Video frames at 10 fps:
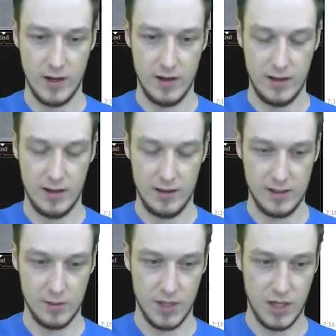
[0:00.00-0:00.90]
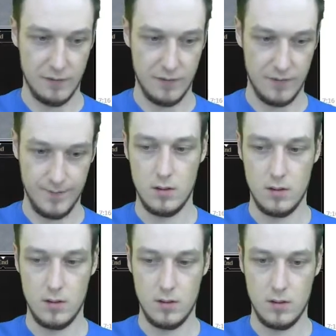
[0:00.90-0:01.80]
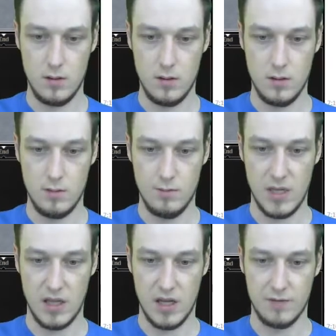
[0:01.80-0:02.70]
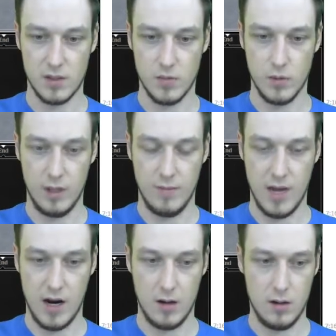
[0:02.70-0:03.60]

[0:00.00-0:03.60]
at least to bluff. My life doesn't really matter.